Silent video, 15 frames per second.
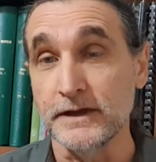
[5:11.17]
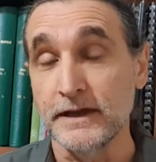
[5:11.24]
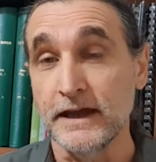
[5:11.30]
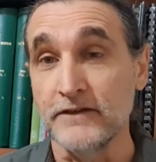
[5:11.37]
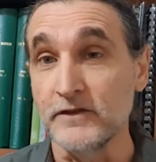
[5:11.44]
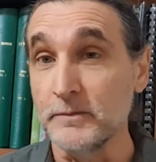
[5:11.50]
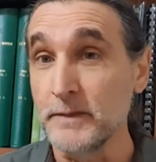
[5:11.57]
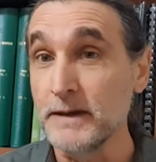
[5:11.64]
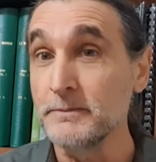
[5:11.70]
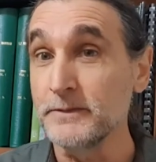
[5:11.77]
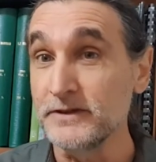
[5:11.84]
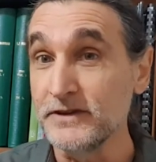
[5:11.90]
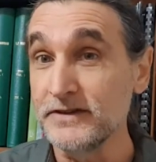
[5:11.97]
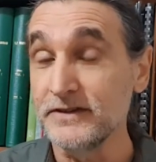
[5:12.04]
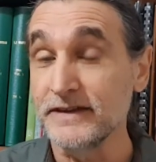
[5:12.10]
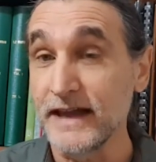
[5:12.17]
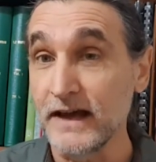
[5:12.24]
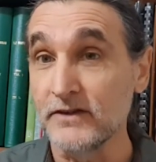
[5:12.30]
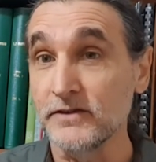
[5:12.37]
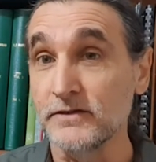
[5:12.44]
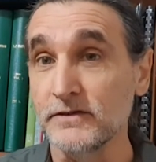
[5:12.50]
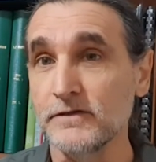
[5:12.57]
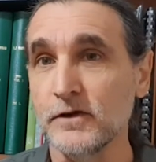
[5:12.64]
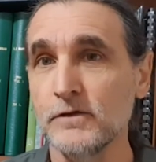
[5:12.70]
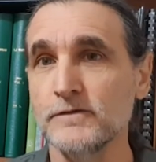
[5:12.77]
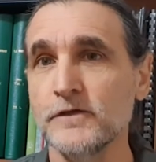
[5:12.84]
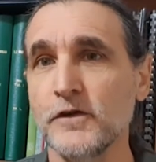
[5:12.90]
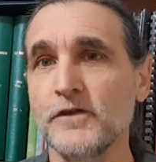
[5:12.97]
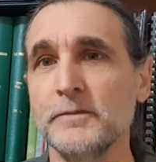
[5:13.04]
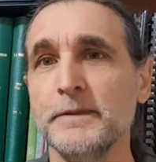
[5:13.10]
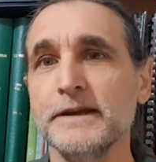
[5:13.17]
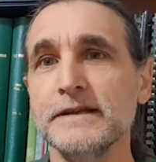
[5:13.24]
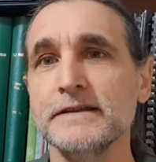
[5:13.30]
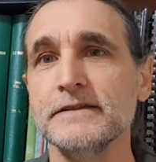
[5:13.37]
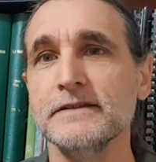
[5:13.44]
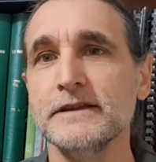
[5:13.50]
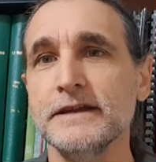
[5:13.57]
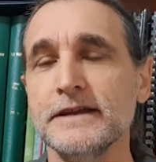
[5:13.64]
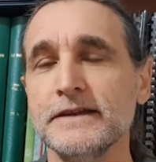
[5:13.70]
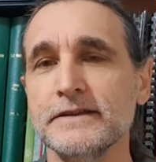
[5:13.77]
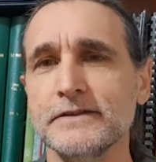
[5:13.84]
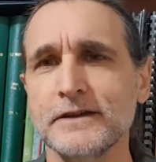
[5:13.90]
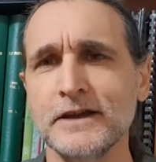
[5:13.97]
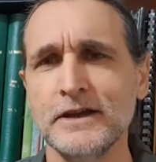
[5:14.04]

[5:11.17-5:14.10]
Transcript: And remember, this is how they evolved over millions of years.